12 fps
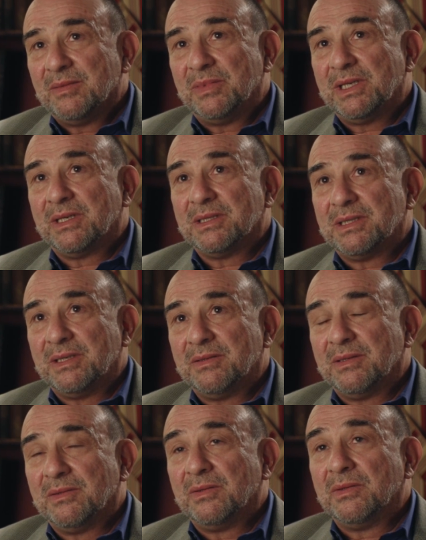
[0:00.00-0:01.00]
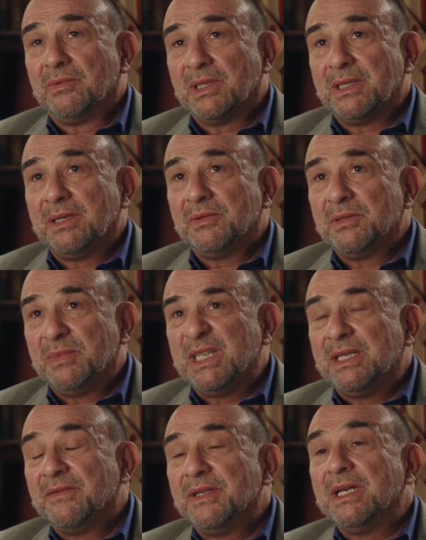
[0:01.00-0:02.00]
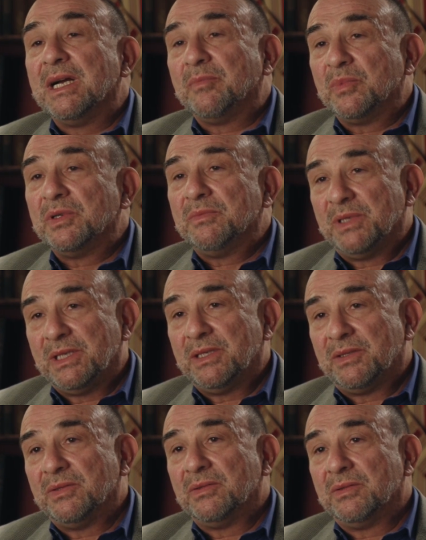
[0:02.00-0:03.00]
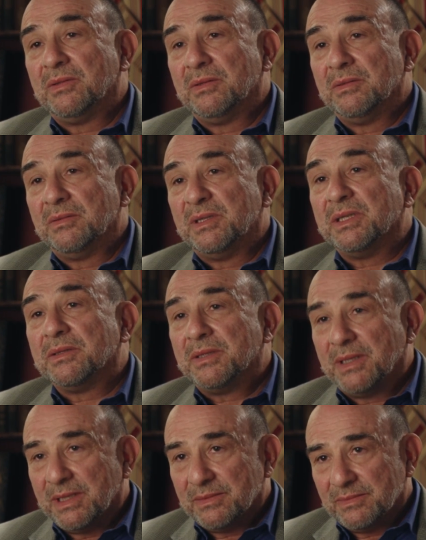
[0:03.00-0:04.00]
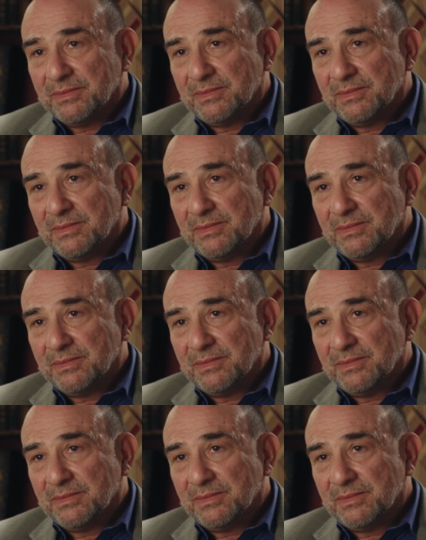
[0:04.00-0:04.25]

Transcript: because they, what they would be giving up would be too dear to them.